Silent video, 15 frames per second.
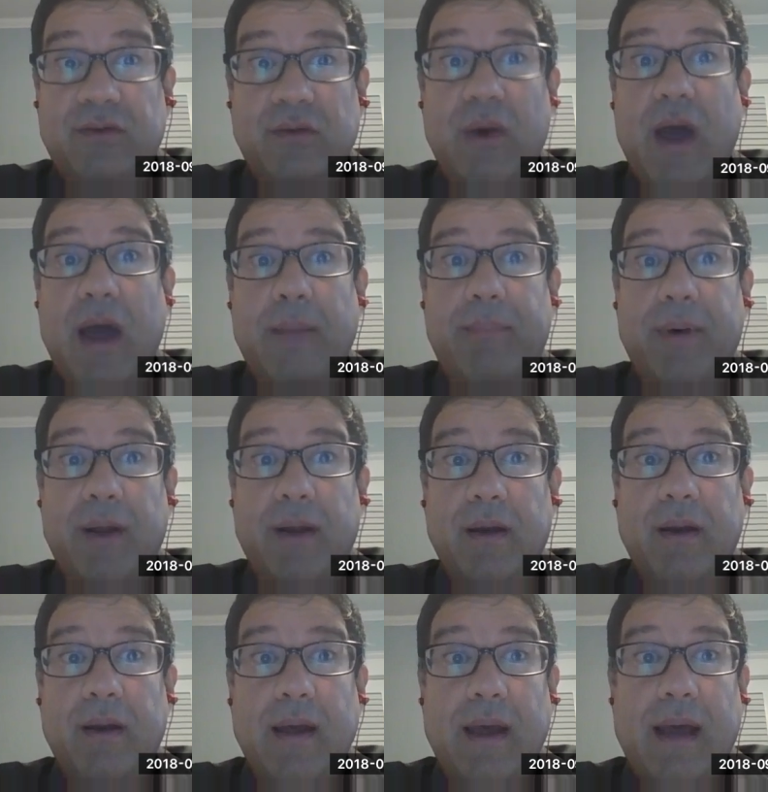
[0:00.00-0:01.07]

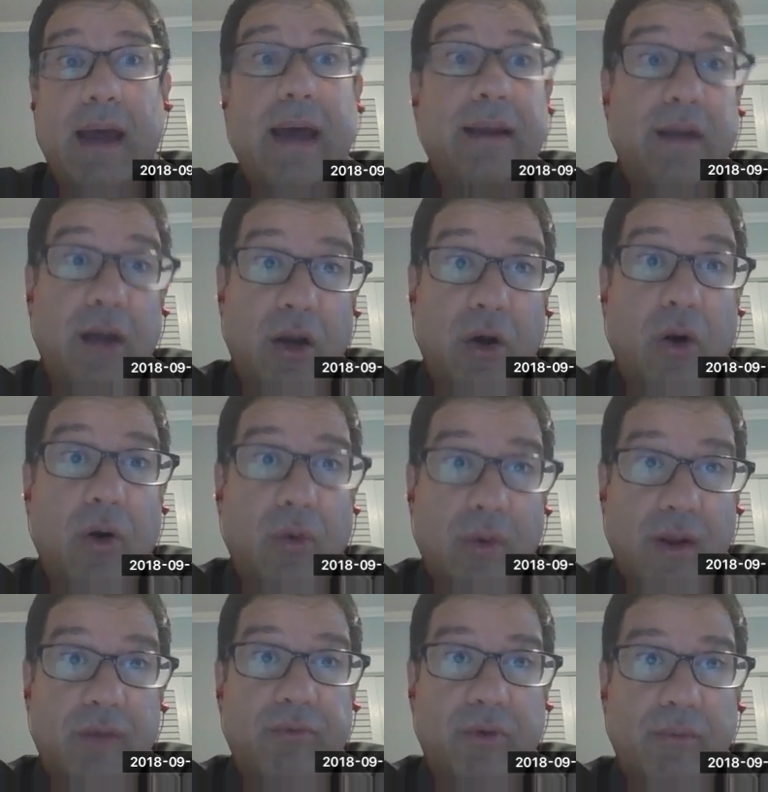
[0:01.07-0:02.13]
happen at the local
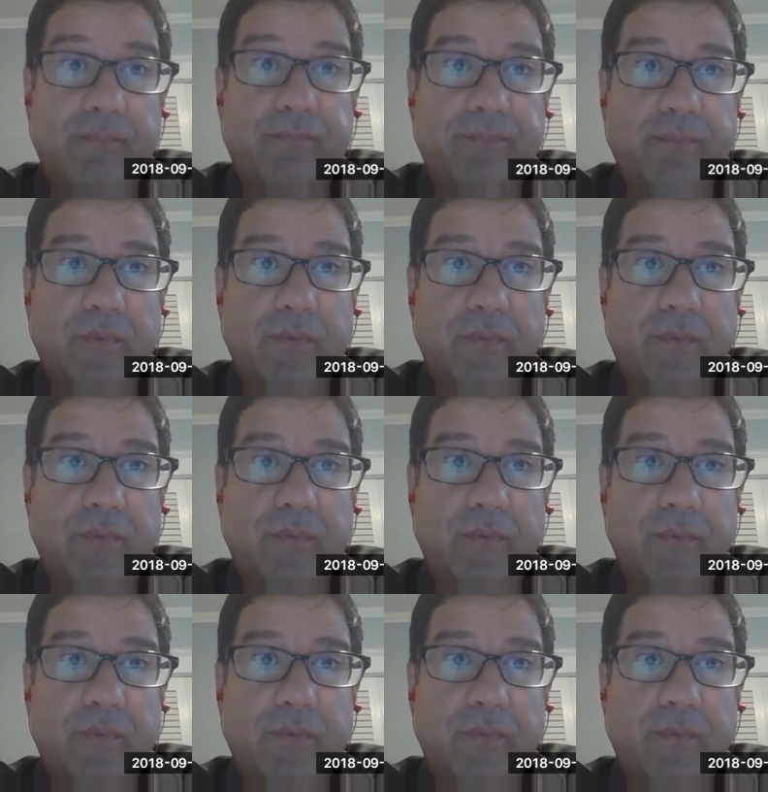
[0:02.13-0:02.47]
level.